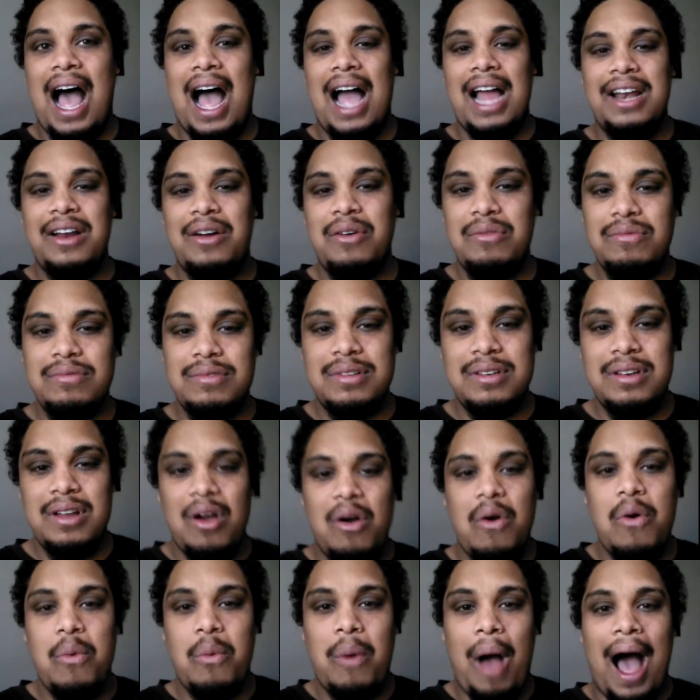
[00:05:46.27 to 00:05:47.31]
I don't
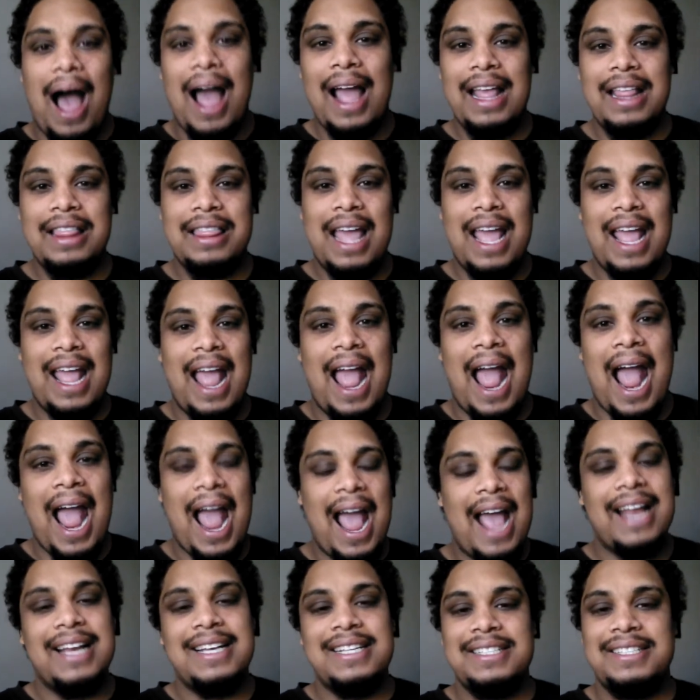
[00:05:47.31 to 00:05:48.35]
know why they
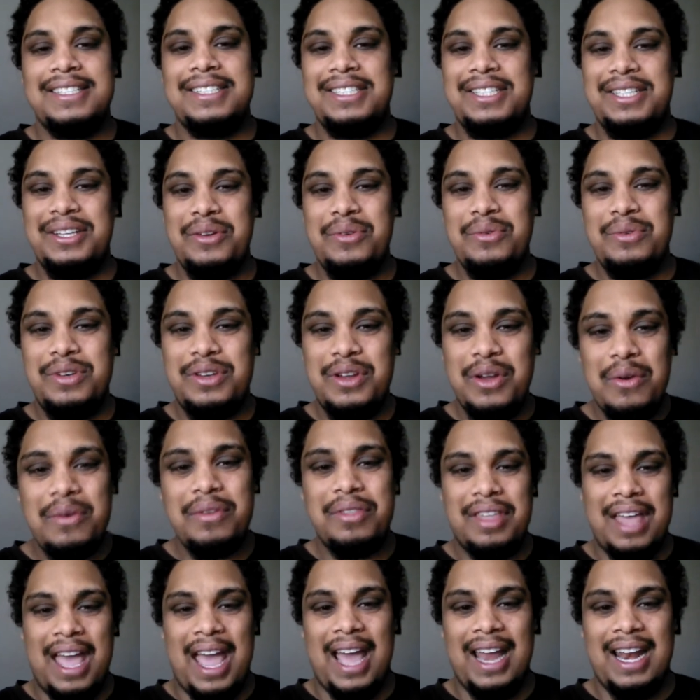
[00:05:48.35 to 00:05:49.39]
had to
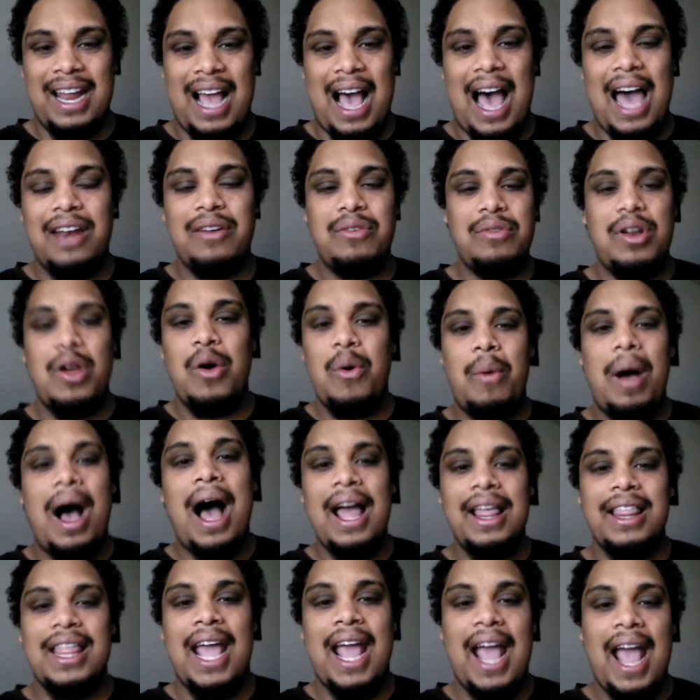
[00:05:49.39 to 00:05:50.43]
do that. I don't know
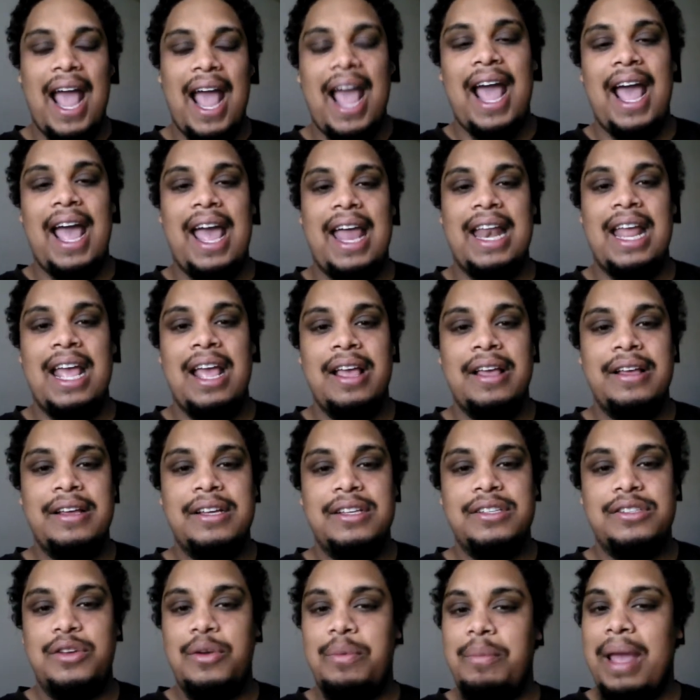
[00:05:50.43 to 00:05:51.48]
why they had
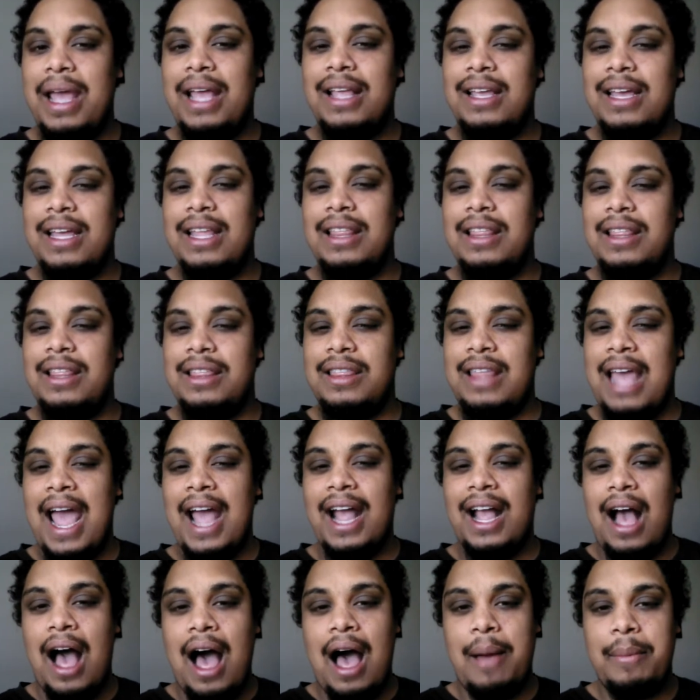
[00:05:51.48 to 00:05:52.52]
to make it
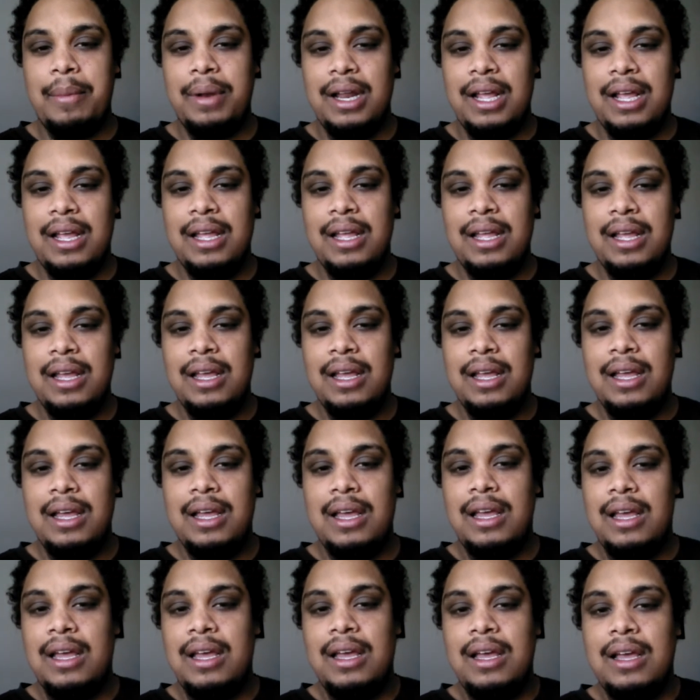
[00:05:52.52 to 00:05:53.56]
that comedy
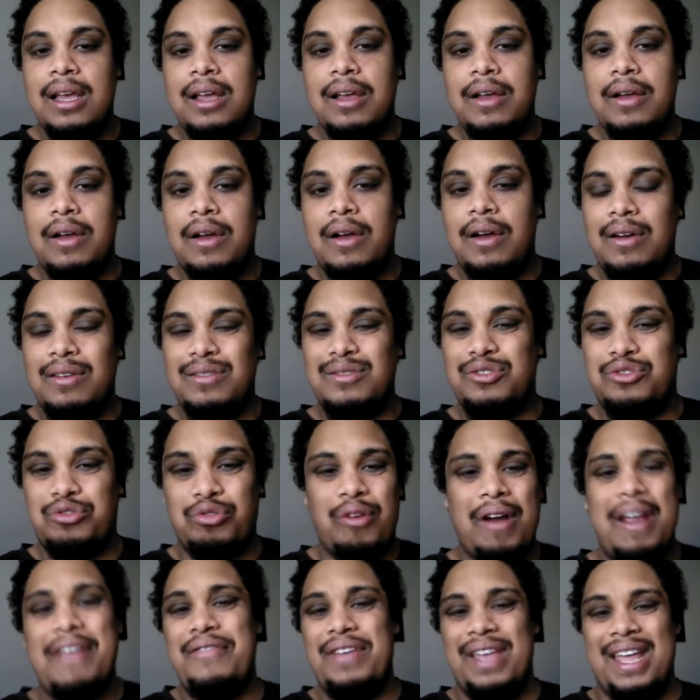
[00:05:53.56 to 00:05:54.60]

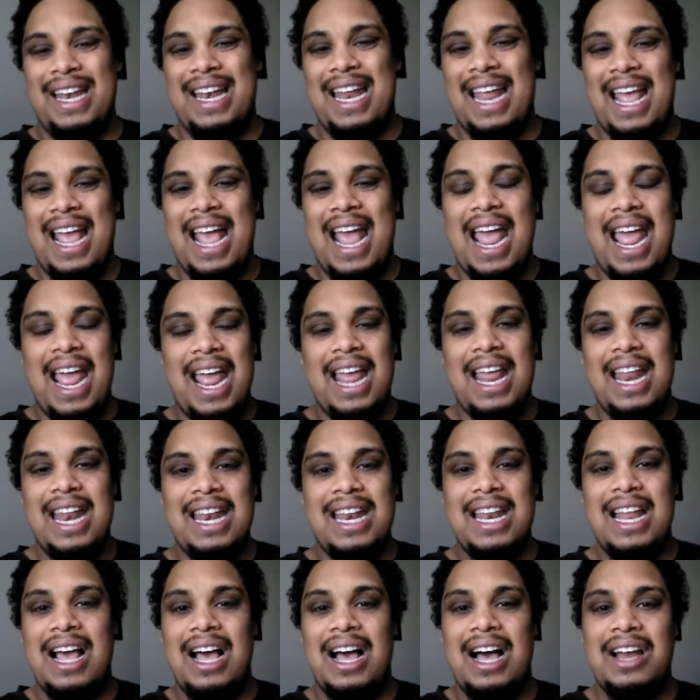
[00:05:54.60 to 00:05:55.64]
driven.
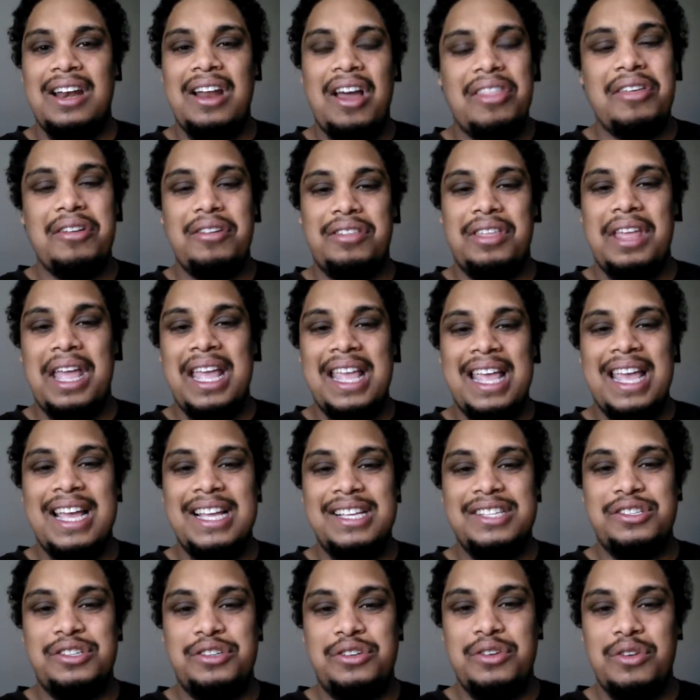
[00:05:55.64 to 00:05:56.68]
And another thing
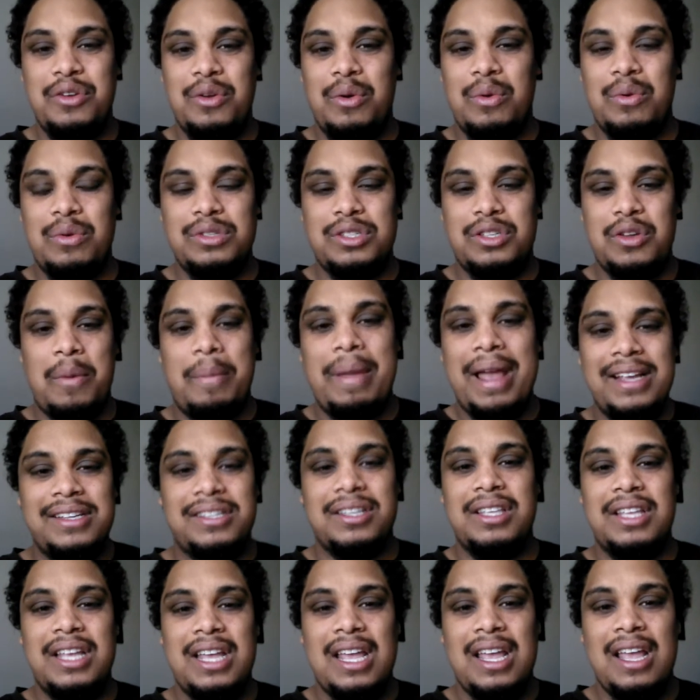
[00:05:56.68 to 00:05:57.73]
is, so
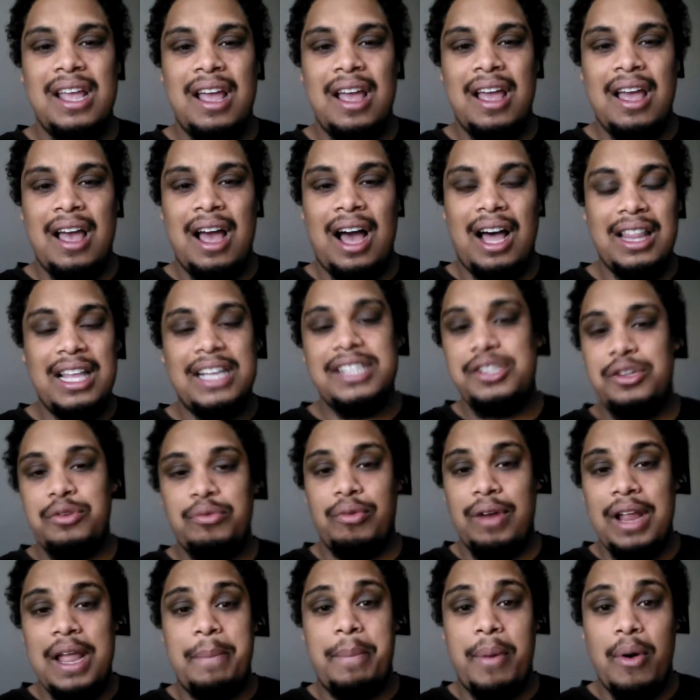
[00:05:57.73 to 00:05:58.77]
basically, unless you
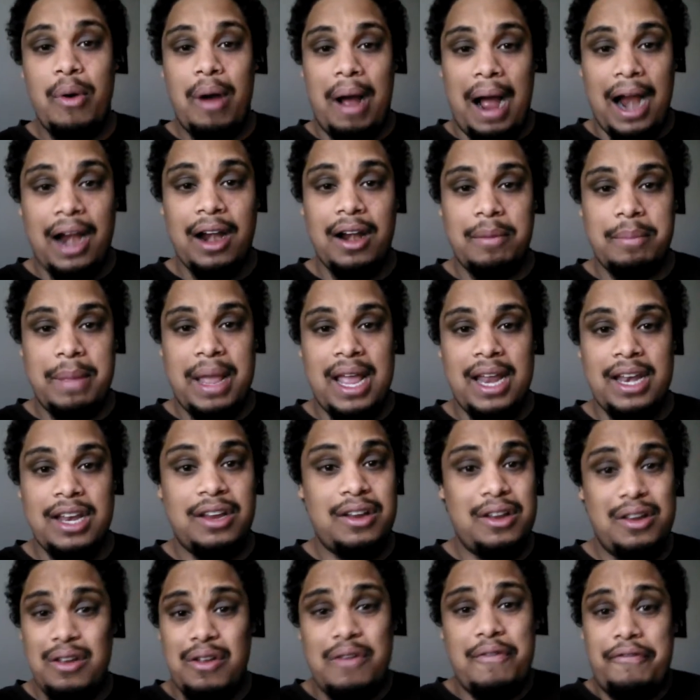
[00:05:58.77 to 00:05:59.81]
reboot Iron
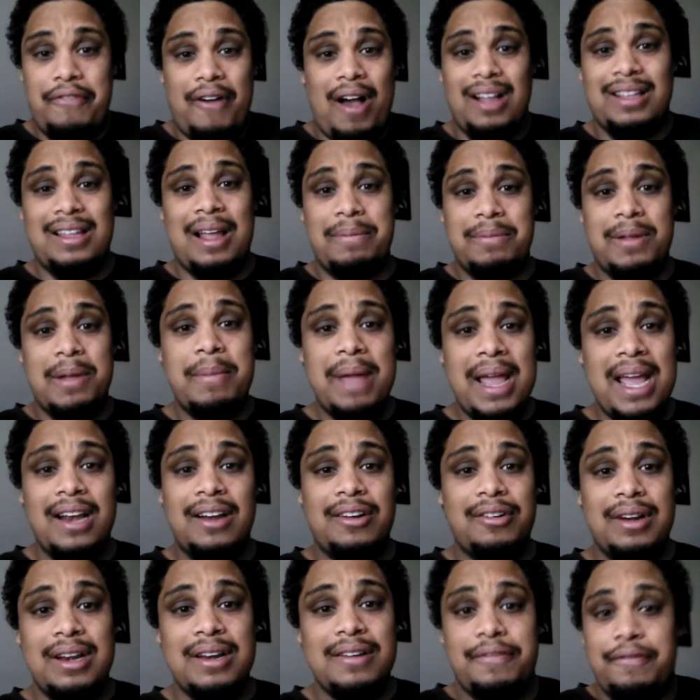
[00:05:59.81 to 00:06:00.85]
Man, you fucked up the
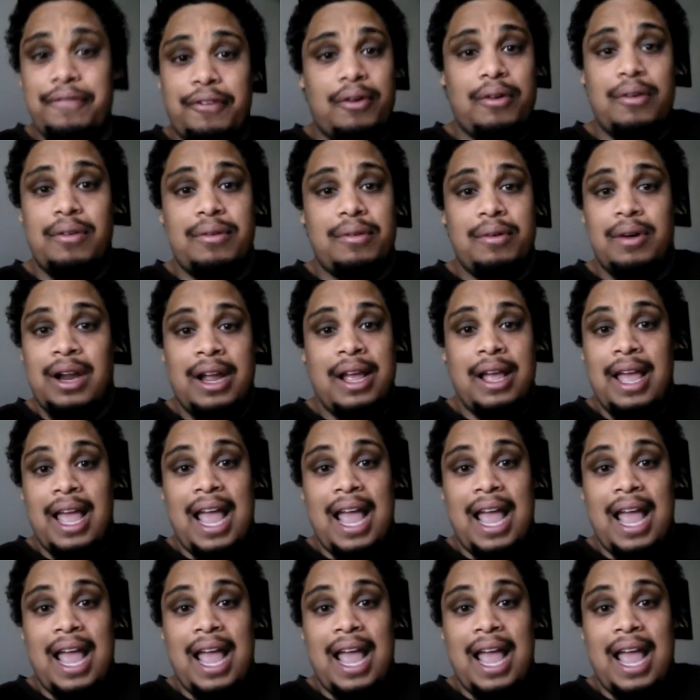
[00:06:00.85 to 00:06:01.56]
Mandarin for